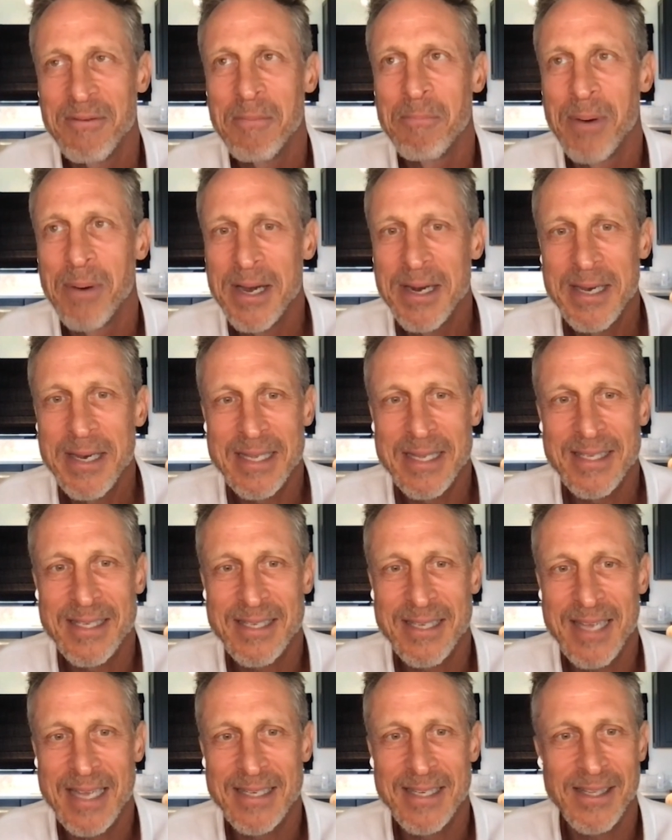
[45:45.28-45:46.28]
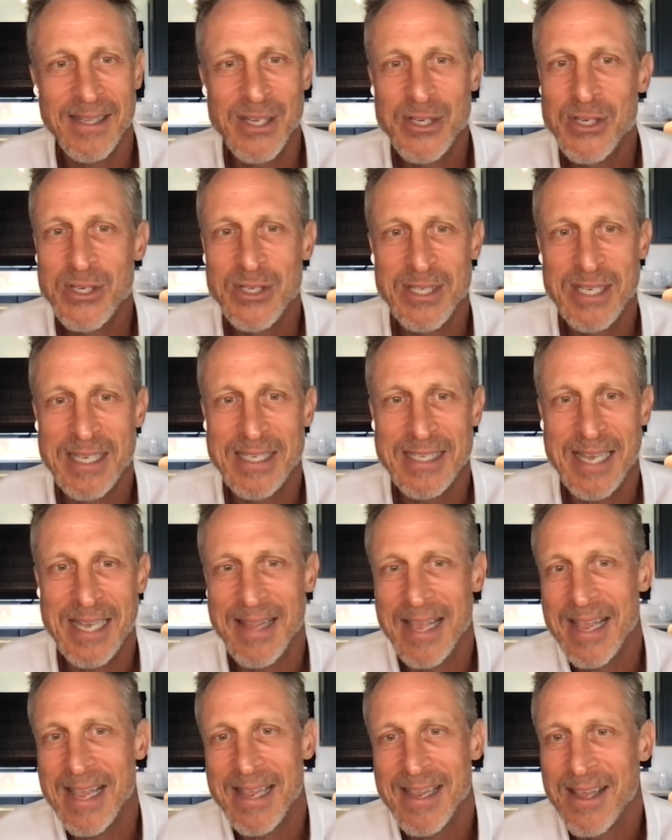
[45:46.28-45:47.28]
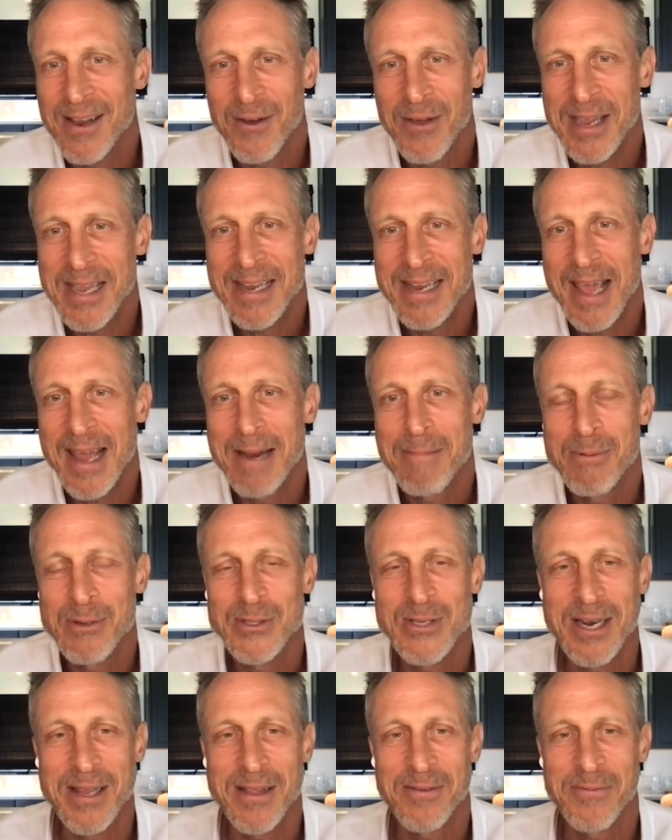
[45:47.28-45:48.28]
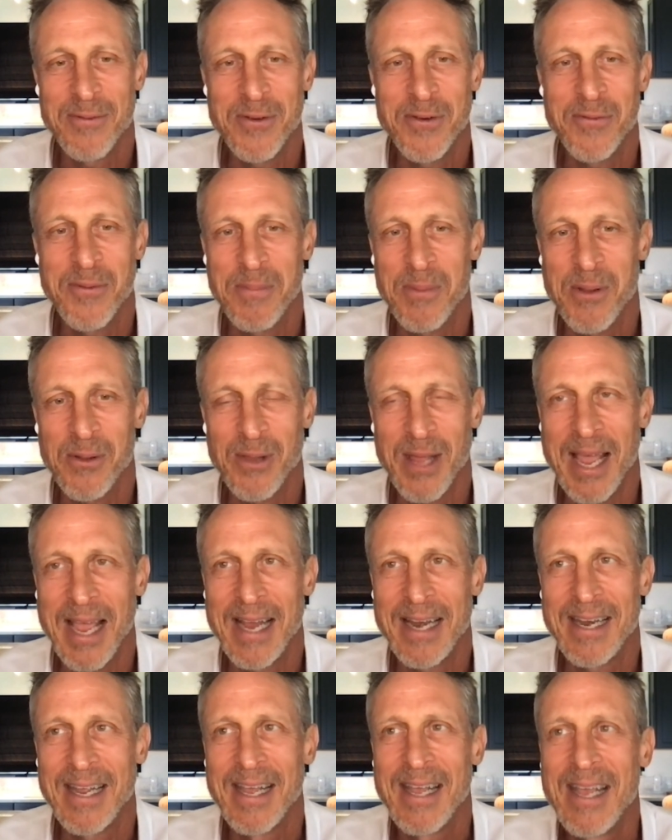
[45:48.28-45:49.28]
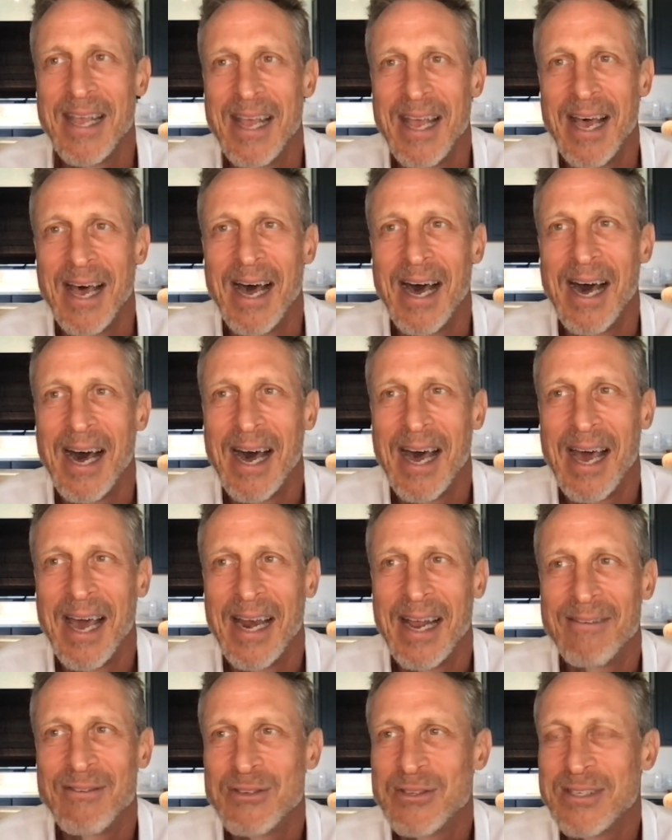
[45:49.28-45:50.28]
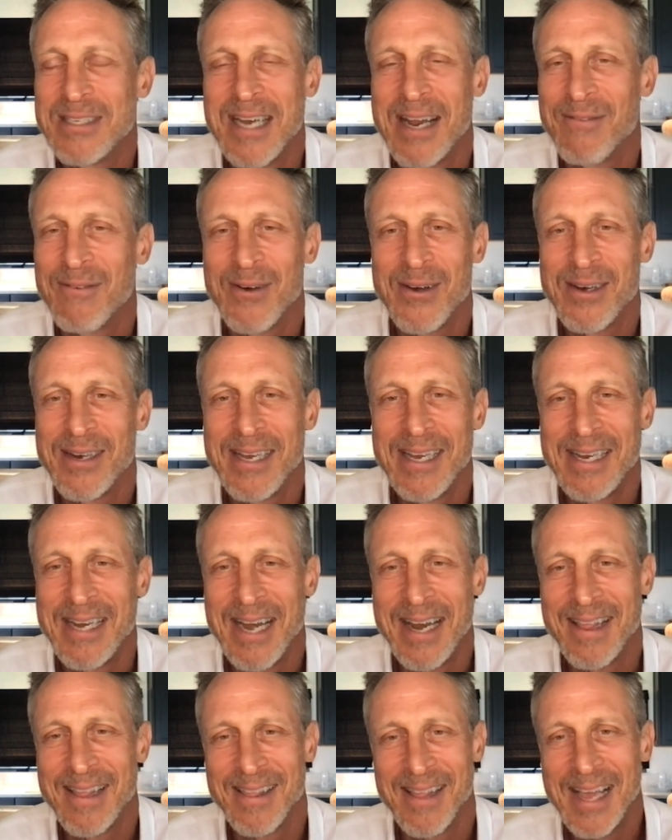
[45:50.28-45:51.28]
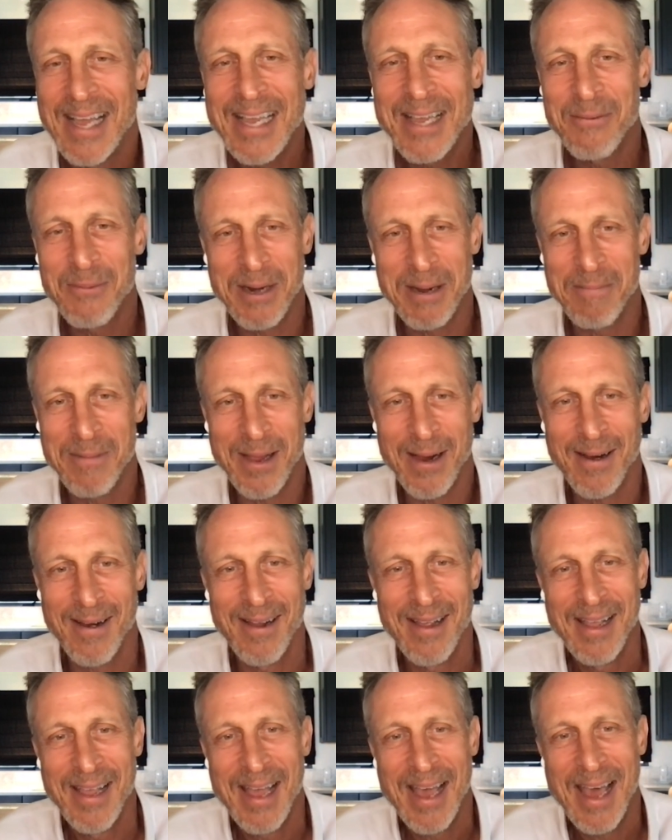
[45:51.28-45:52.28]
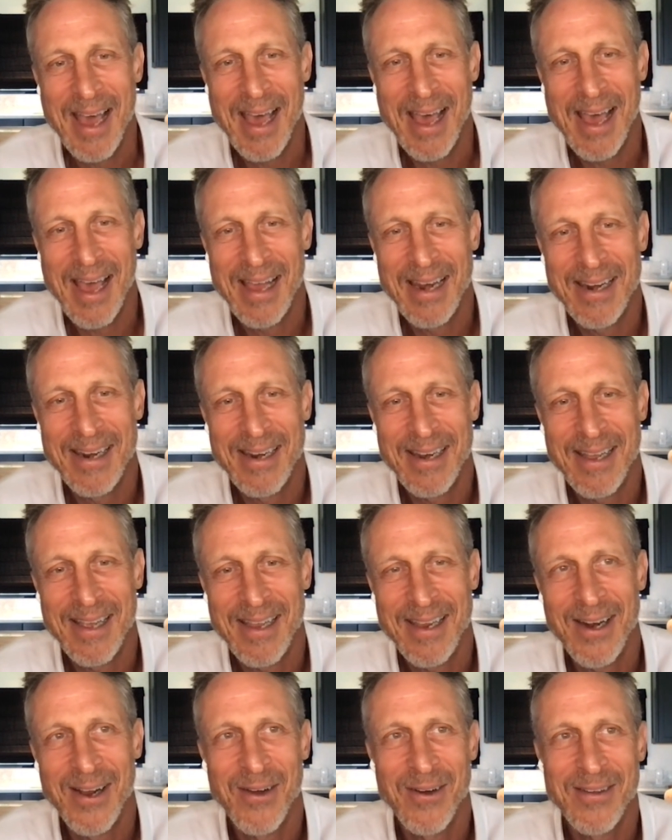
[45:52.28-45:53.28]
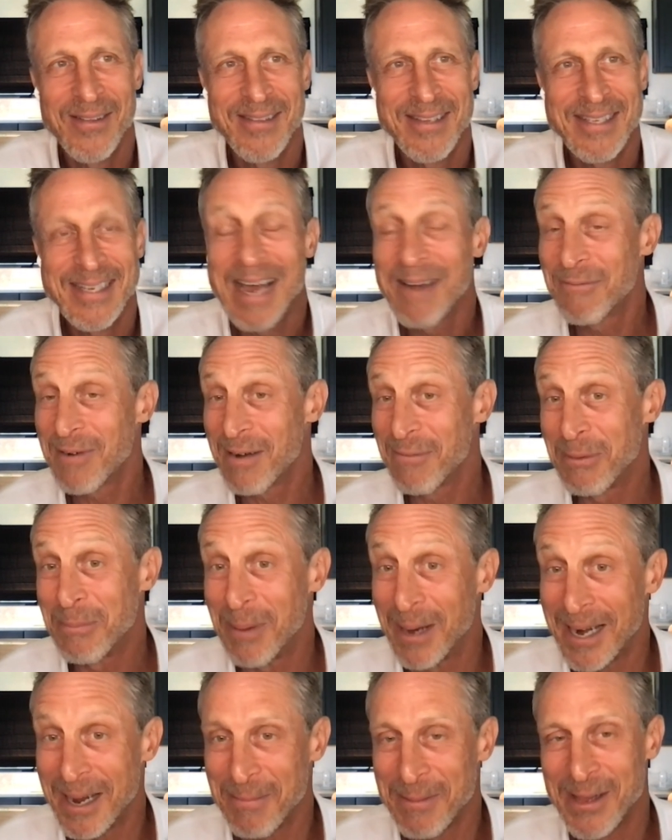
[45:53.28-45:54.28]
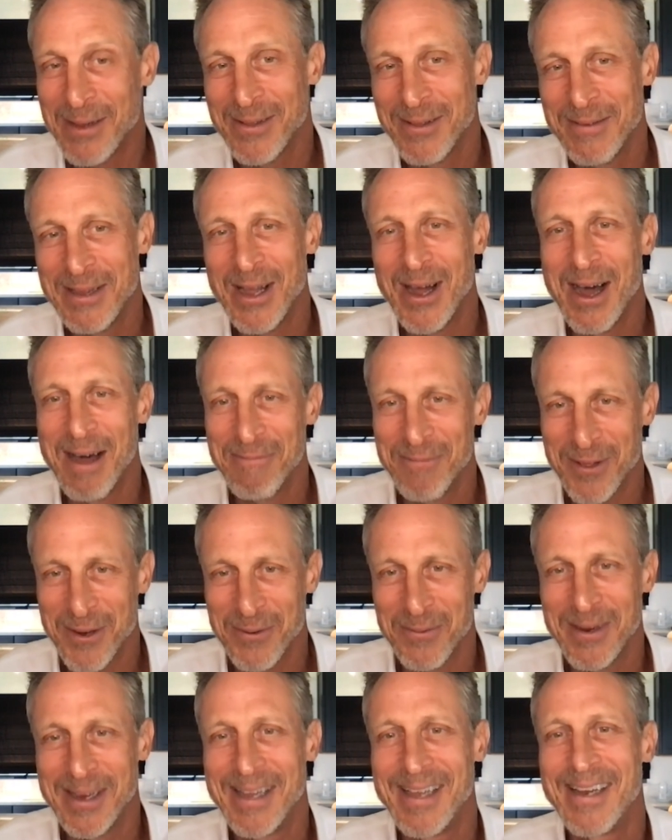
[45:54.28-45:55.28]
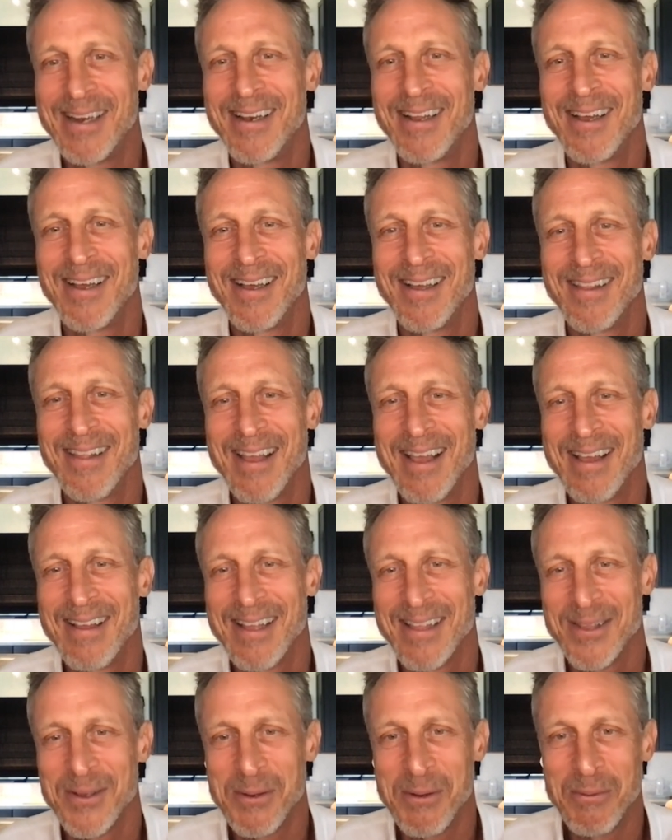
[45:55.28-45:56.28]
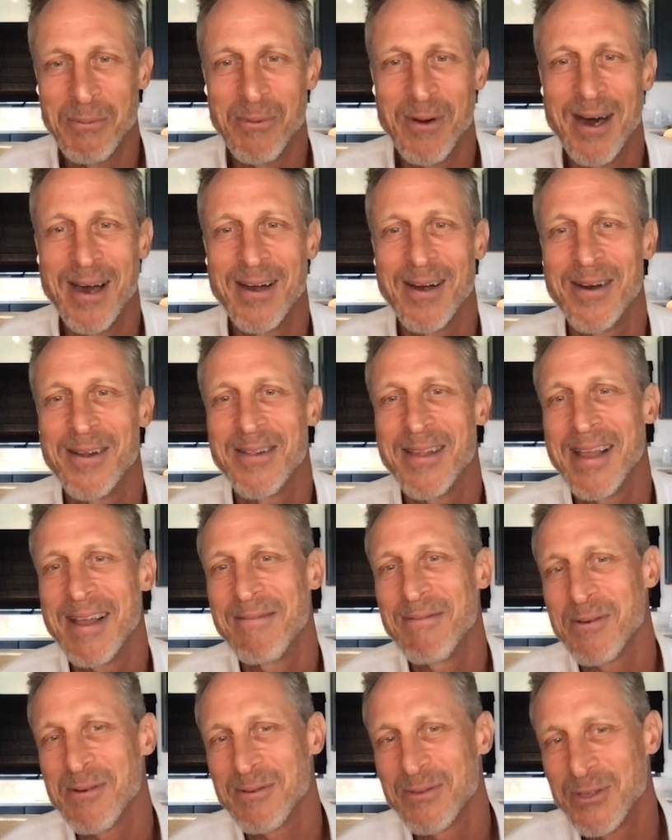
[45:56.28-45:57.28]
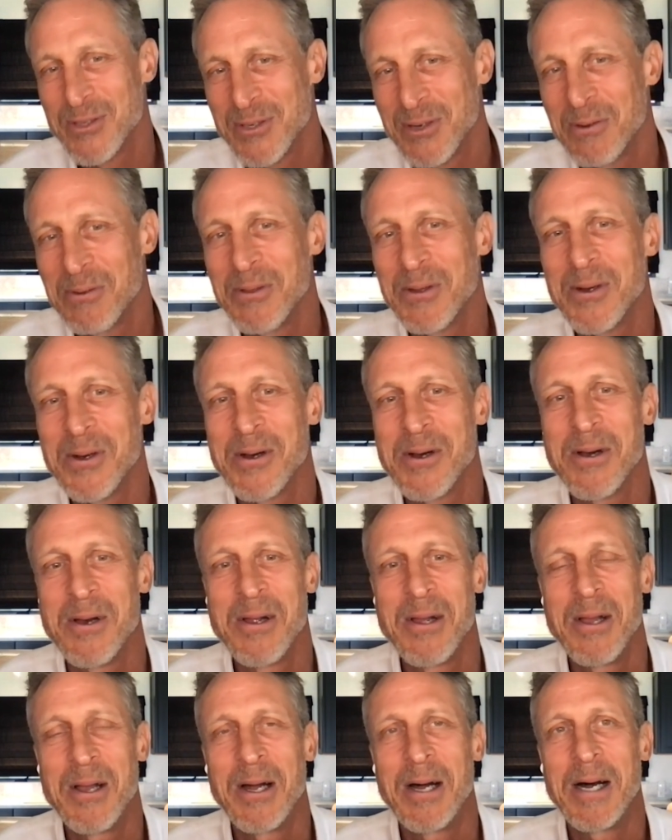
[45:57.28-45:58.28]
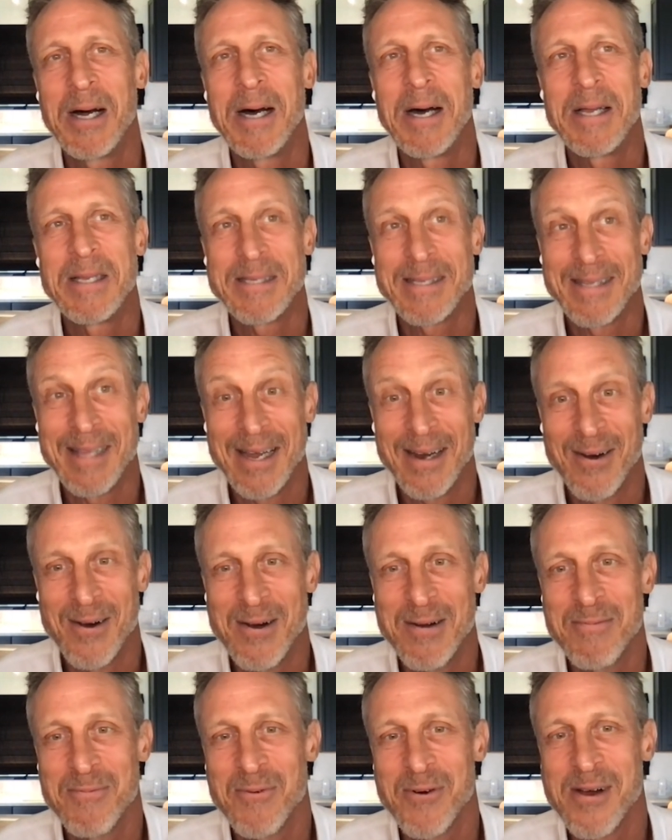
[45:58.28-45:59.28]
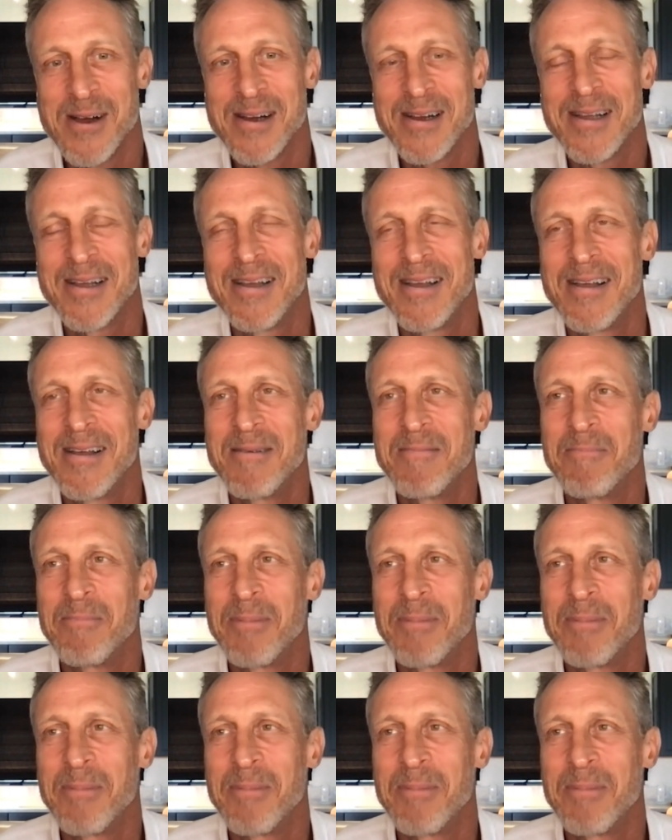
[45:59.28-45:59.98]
of abundance and deliciousness. And they, you know, eat 80% of the food from their land. Uh, and I've just never eaten anything like it when I'm there and you know it's not for everybody i mean they're living off the grid uh, they get their own water they have their own solar uh, it's a lot of hard work